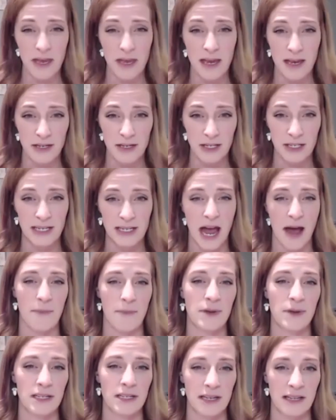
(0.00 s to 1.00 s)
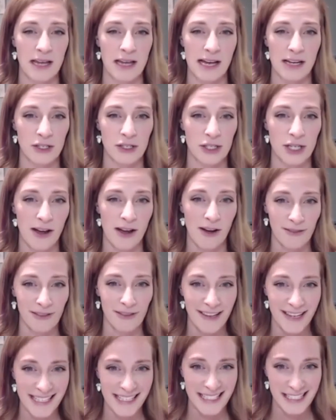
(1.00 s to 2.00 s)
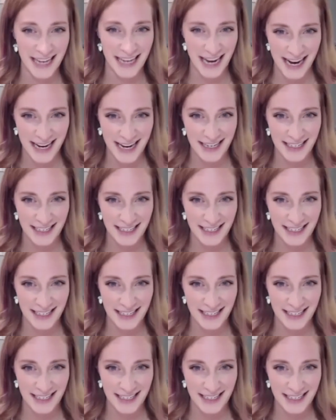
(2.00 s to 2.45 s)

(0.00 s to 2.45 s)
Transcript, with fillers: to tap into that childlike state.